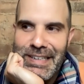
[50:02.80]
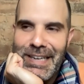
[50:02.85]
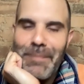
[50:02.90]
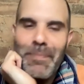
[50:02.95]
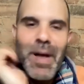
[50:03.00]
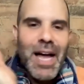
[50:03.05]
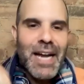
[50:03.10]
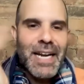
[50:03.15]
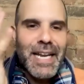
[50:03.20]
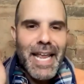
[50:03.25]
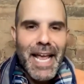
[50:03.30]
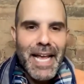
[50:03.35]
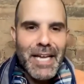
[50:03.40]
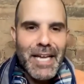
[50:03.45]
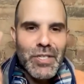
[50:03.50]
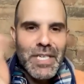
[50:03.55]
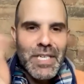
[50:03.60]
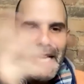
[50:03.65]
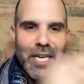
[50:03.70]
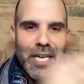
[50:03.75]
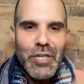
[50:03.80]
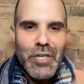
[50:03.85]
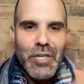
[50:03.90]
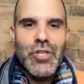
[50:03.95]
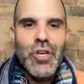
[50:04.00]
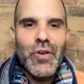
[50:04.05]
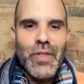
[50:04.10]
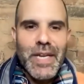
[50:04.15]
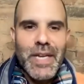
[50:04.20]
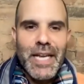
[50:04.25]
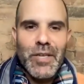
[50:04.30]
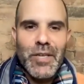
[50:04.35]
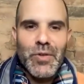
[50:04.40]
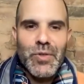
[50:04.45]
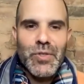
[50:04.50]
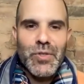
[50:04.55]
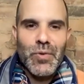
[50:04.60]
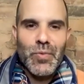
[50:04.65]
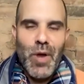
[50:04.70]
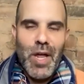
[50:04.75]
a podcast kind of show that i
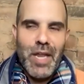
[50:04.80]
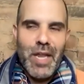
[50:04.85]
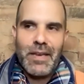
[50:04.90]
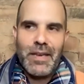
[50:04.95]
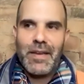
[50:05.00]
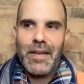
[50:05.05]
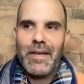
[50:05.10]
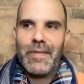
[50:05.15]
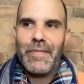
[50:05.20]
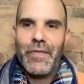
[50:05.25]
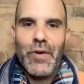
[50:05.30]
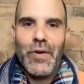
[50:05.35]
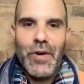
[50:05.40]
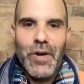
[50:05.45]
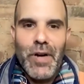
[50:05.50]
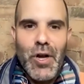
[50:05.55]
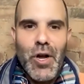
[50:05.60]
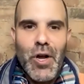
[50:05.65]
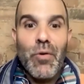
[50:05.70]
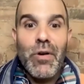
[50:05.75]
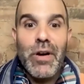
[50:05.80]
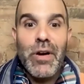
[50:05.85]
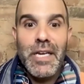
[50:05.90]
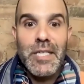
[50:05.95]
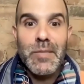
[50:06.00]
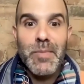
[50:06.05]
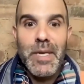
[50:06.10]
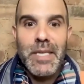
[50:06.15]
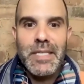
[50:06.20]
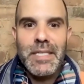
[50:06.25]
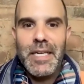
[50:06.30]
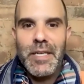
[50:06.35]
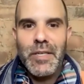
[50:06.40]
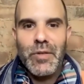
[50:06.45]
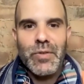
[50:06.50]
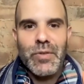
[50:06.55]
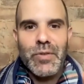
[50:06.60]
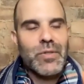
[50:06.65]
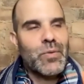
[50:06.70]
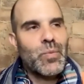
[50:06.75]
used to run for a co-working space that i
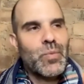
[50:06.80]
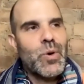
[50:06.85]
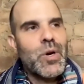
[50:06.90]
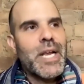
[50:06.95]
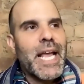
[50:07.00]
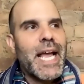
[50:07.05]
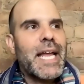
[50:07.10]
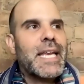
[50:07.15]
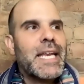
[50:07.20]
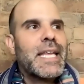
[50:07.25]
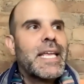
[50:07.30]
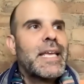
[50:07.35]
used to work at